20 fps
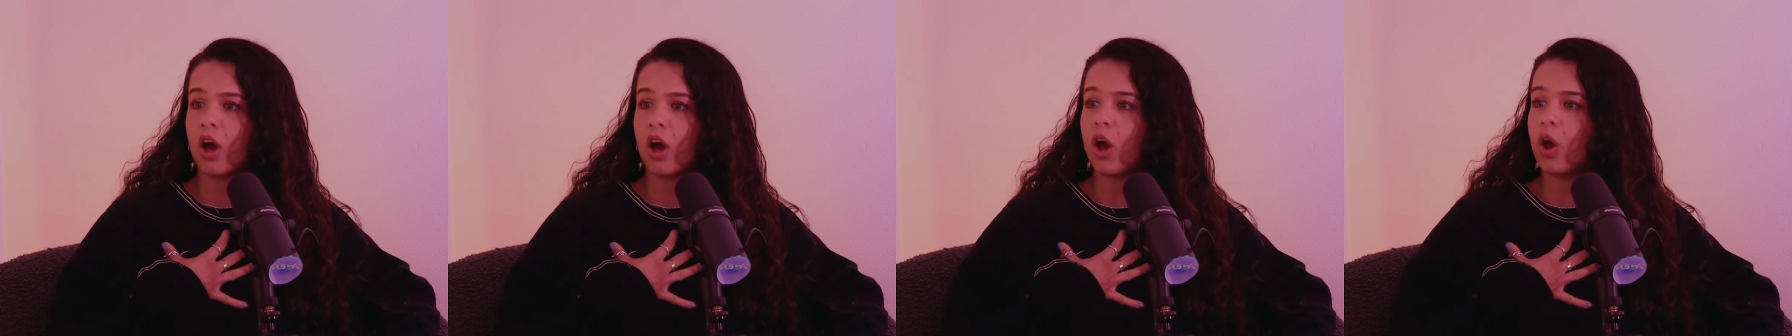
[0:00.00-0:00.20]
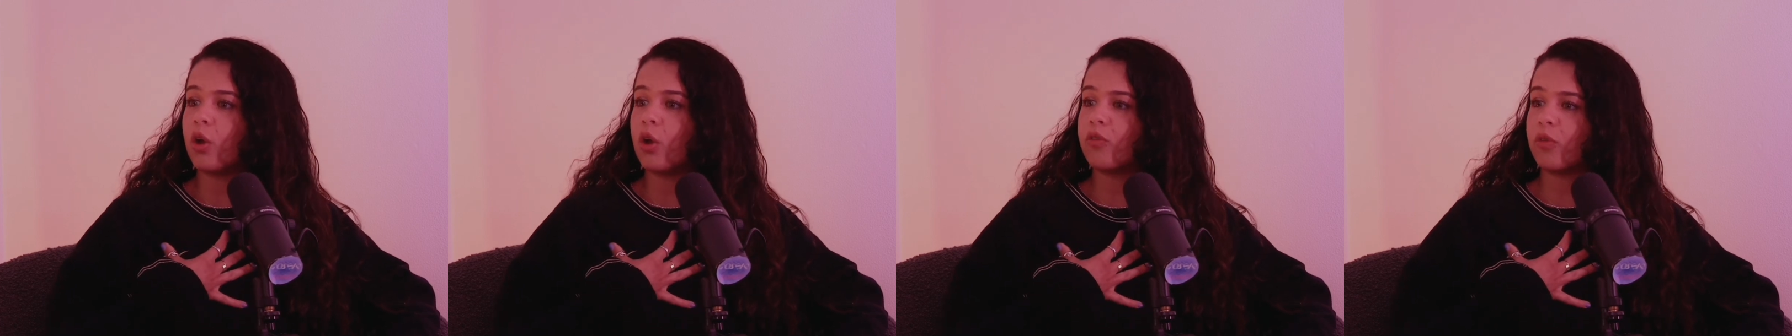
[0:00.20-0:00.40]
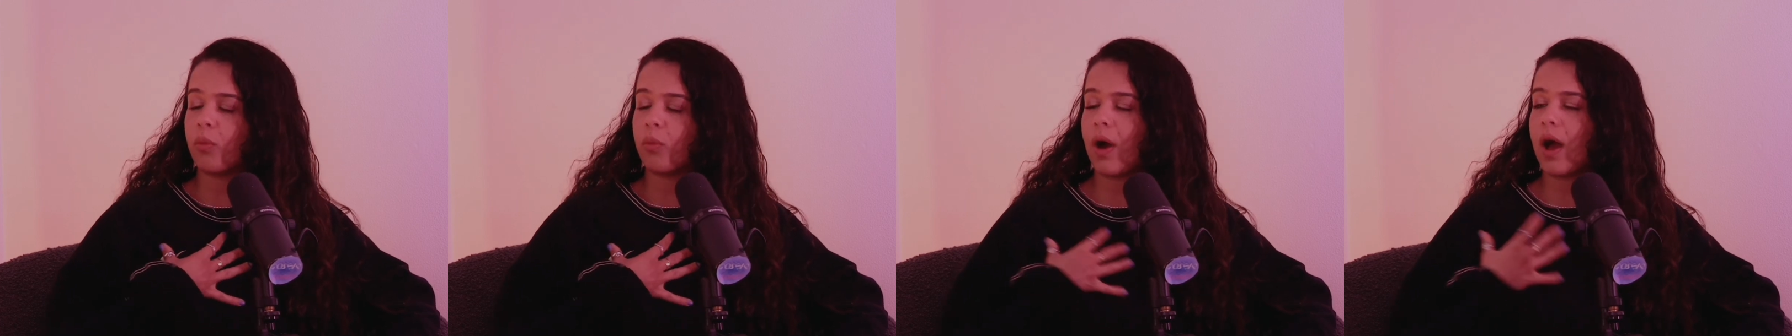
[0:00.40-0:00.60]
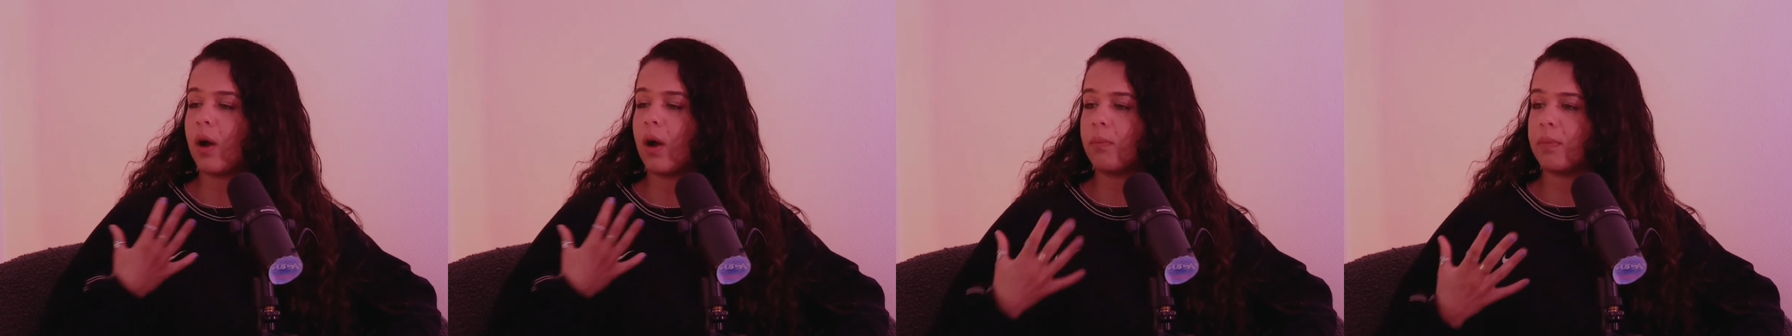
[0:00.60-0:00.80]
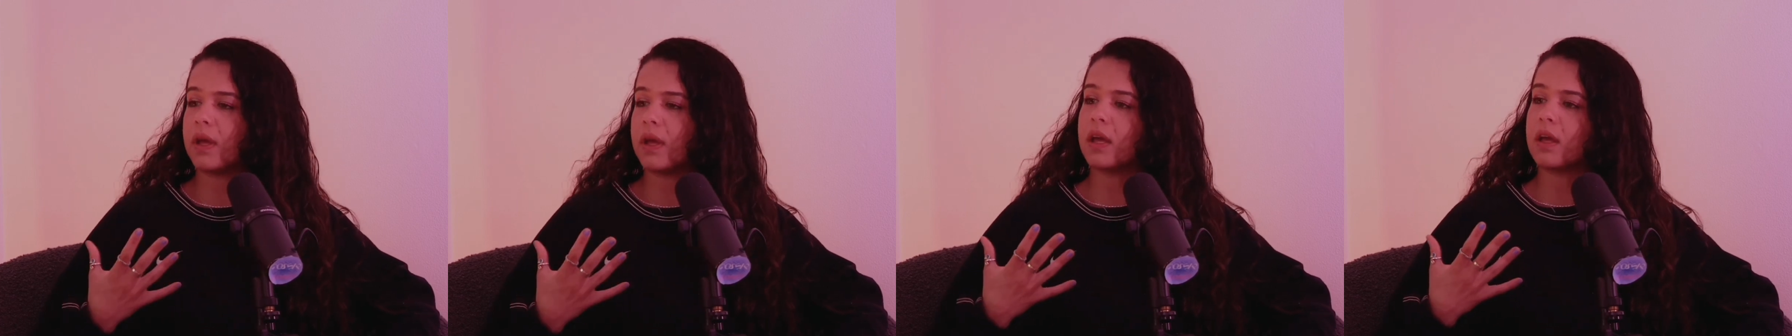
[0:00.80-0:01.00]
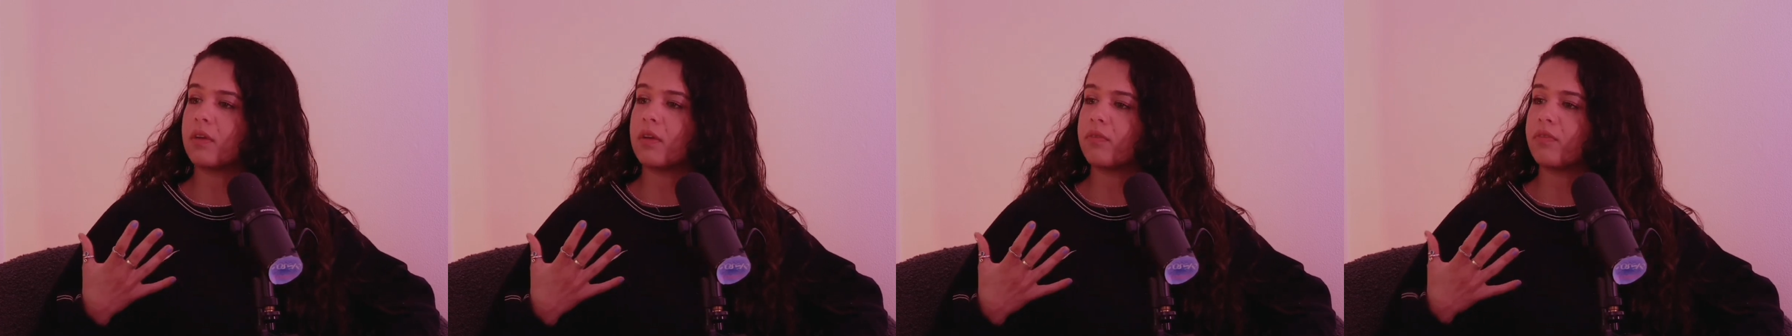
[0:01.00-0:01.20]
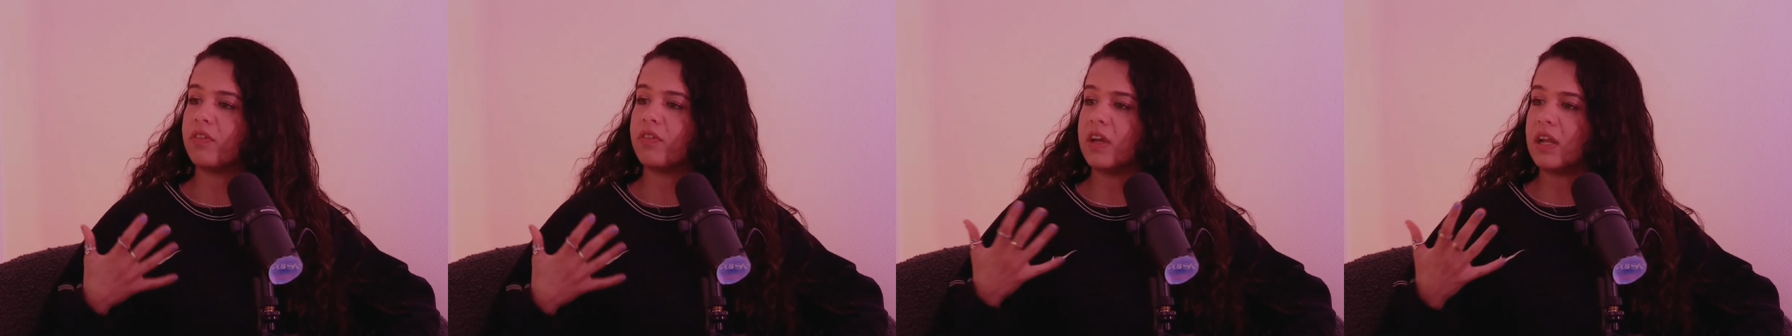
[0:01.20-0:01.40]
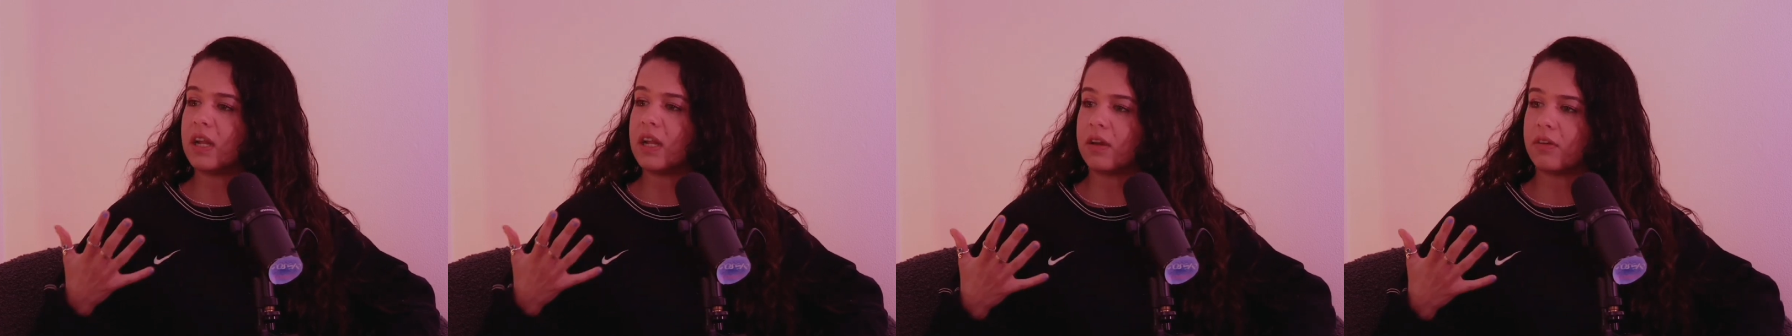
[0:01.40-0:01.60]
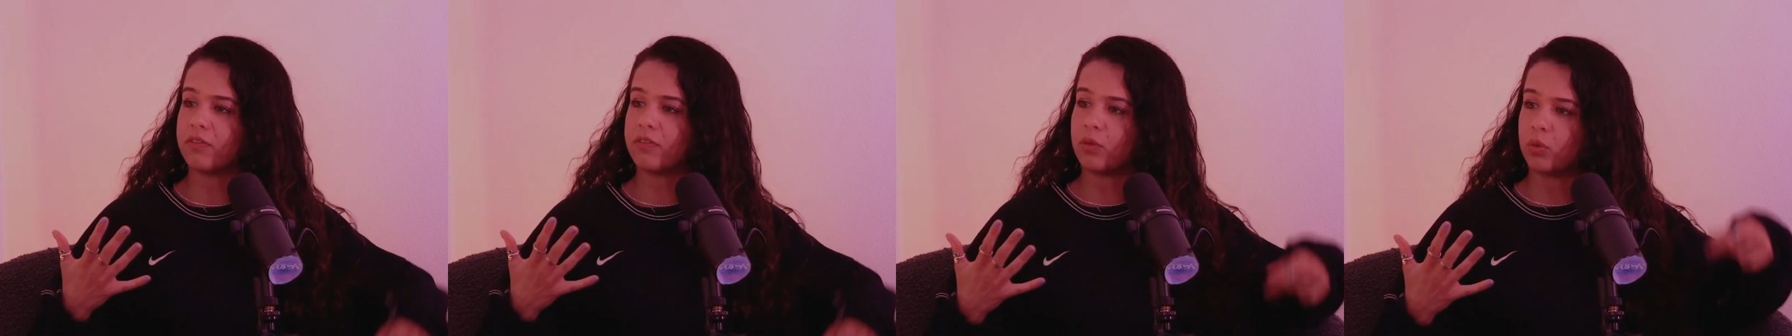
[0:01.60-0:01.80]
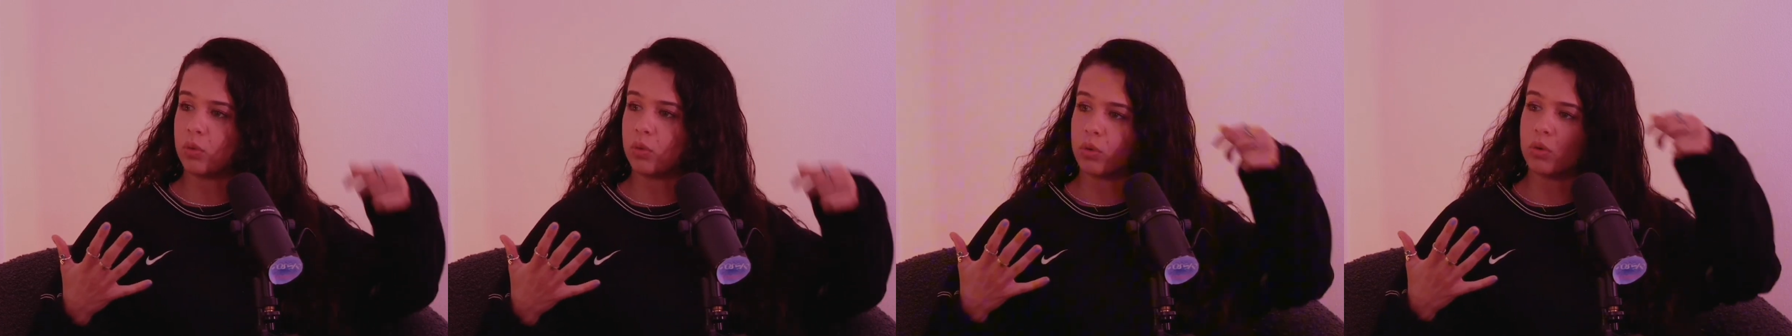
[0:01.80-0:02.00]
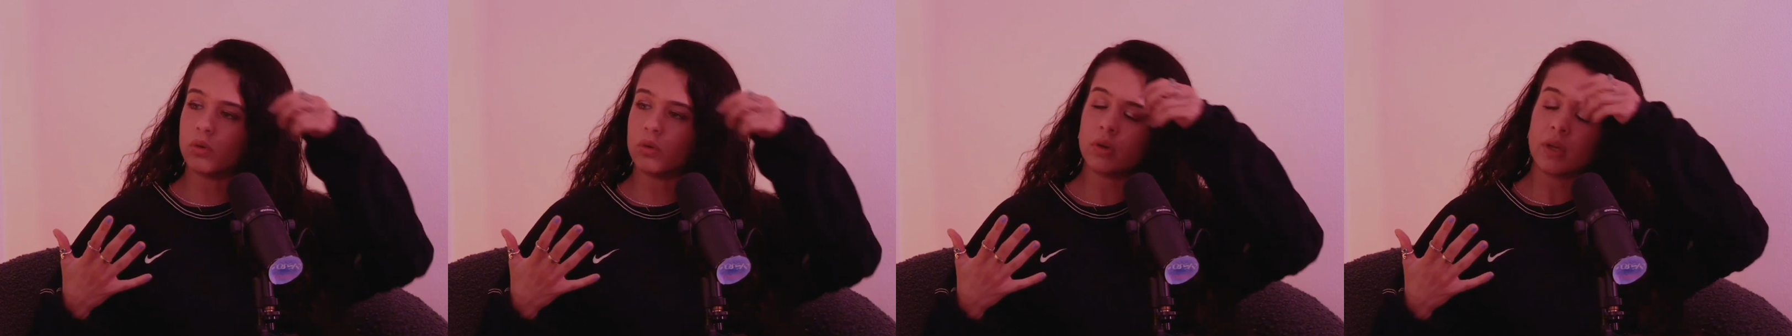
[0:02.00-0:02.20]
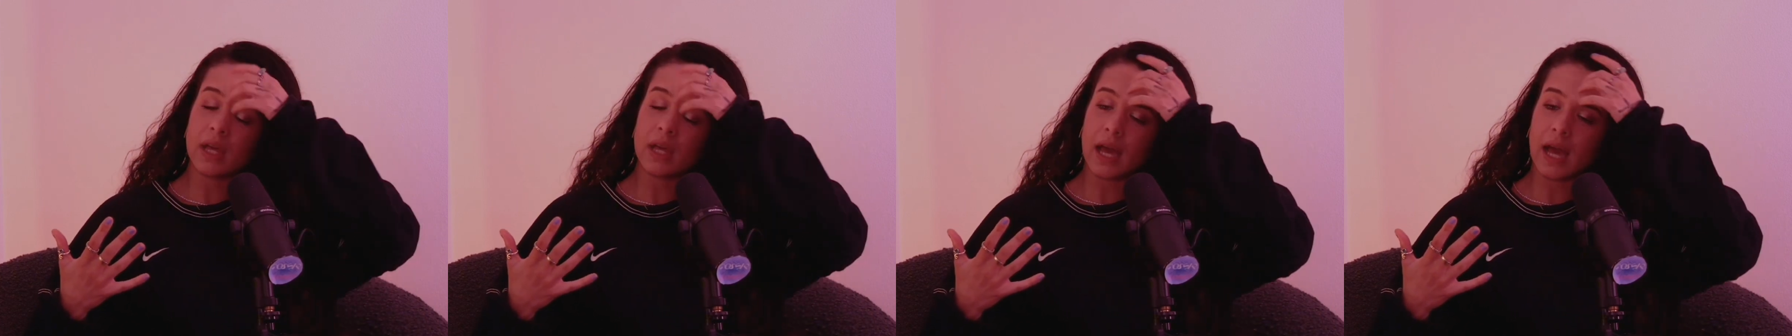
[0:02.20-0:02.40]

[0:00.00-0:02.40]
overwhelming feeling for.